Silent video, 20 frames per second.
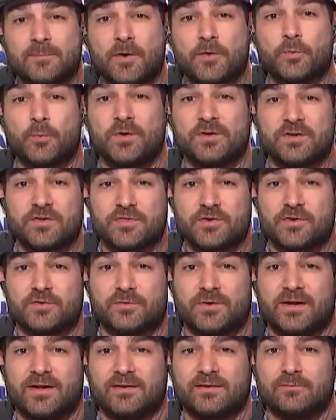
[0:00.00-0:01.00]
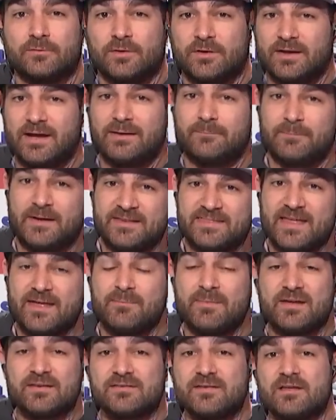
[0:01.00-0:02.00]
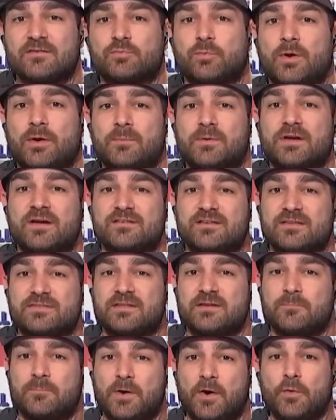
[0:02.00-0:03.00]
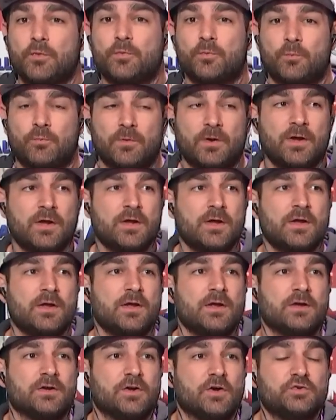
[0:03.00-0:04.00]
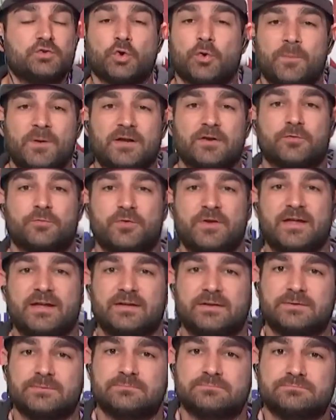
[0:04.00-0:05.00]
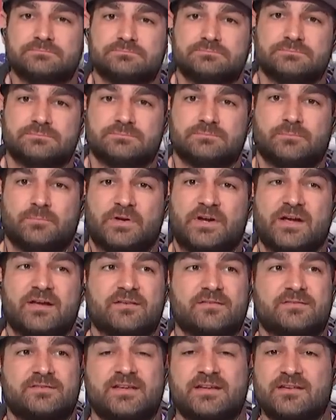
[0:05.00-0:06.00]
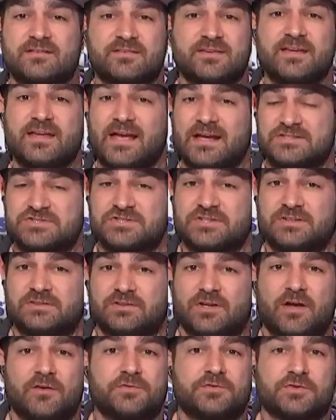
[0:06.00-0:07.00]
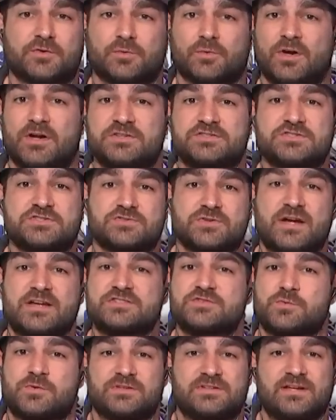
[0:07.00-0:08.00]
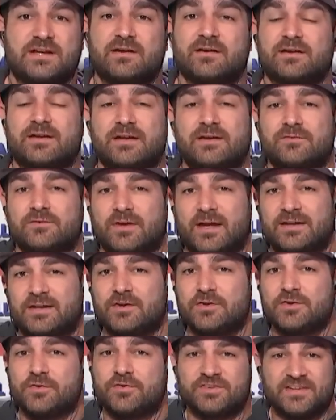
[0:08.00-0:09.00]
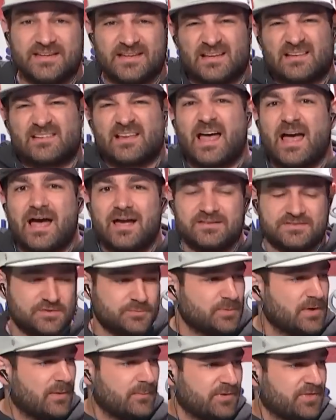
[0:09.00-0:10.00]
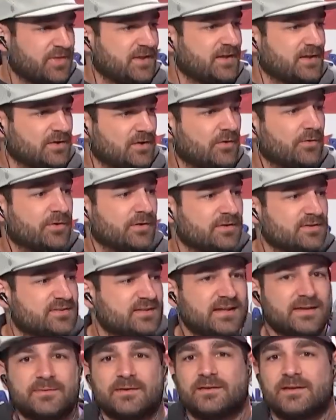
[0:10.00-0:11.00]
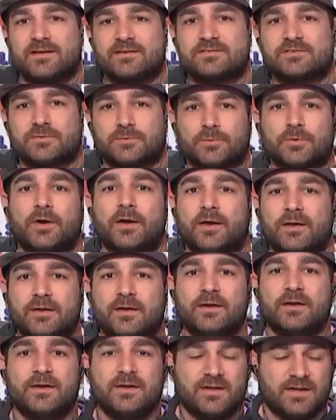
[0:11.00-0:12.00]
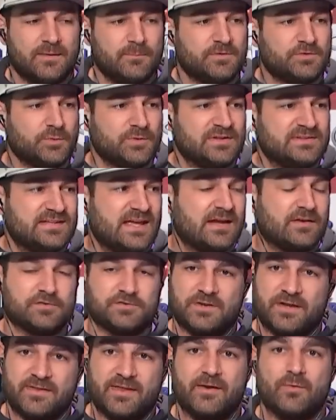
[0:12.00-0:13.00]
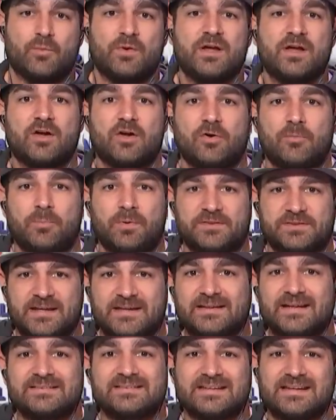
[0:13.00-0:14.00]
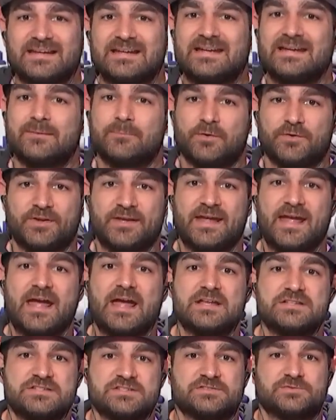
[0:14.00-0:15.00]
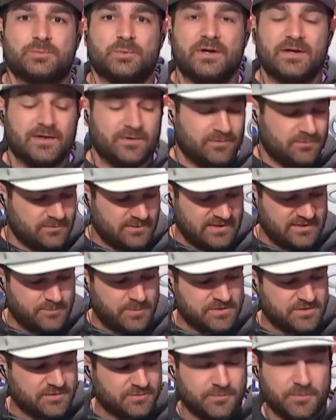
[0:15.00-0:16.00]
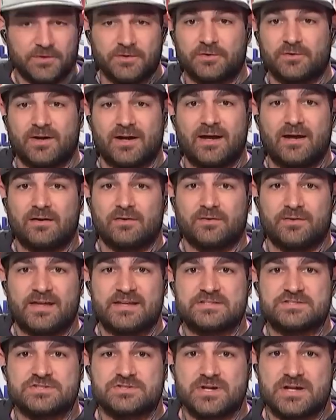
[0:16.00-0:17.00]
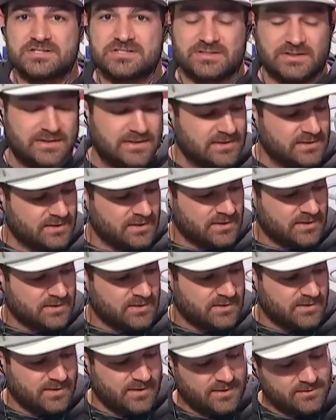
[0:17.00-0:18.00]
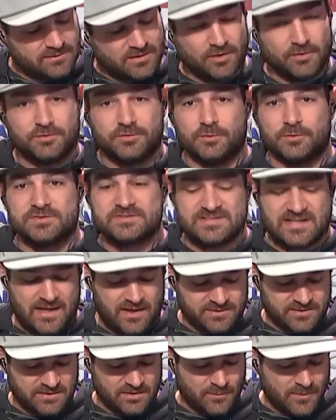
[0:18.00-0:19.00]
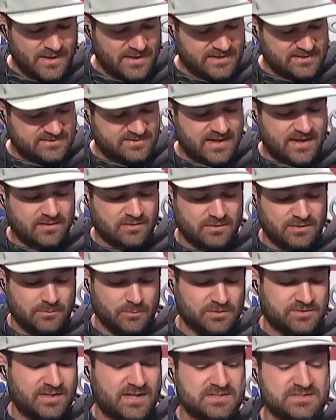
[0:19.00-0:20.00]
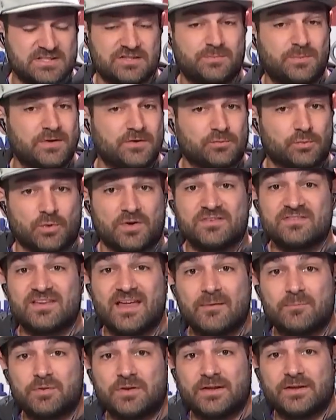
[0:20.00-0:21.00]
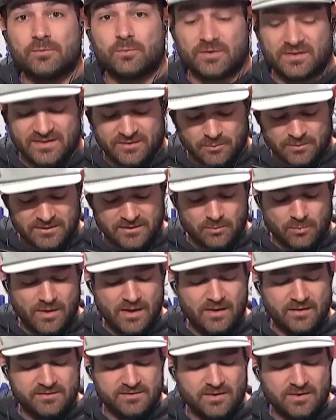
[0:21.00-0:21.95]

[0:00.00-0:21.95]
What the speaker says: They both went in the third round. Well, make that make sense. Well, because I think both go to a better fit because Tennessee actually loves to run stretch with Derrick Henry. I know you see the size and you're probably thinking, oh, they're a team that likes to run in between the tackles. Now they will, but they like to get him on the edge as well. He puts his foot in the ground on that stretch lead and goes north-south, and nobody can tackle him. Well, Ty-J Spears runs that play really, really well.